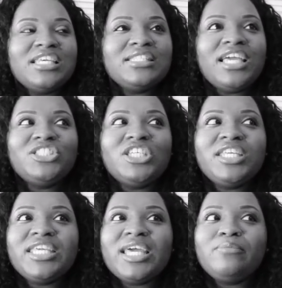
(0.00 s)
It's like she
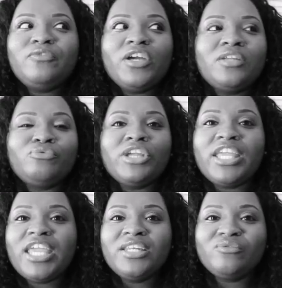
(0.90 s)
kept fucking
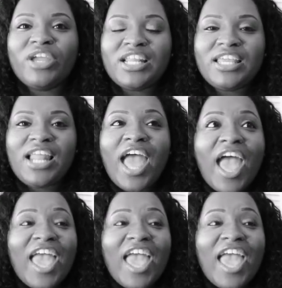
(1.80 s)
reiterating it